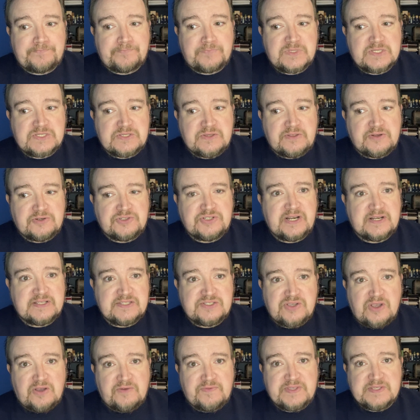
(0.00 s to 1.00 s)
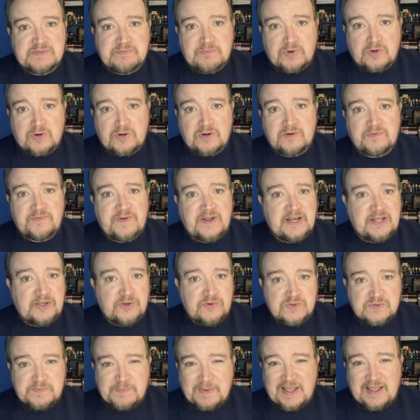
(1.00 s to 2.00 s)
So they're trying to solve this murder, find out
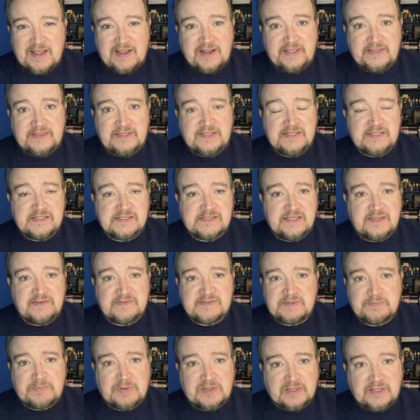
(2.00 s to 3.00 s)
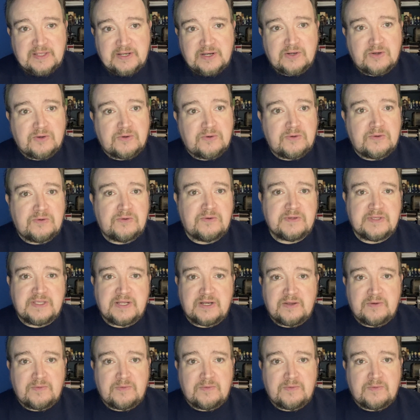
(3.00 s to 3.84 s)
who's behind these. Is it political?